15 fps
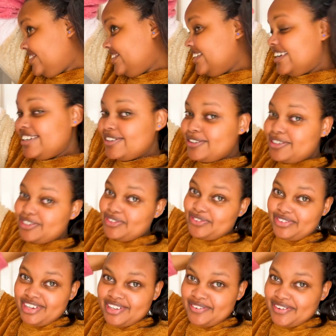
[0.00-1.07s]
turned out
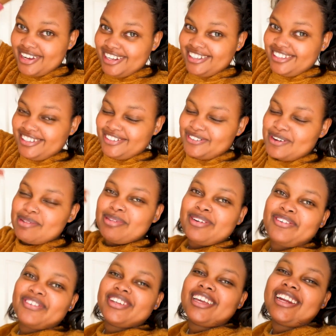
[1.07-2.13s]
really well. Tukapa
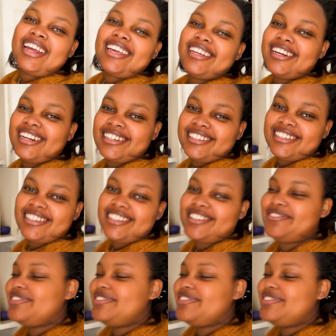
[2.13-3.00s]
tunonge na hilati. He's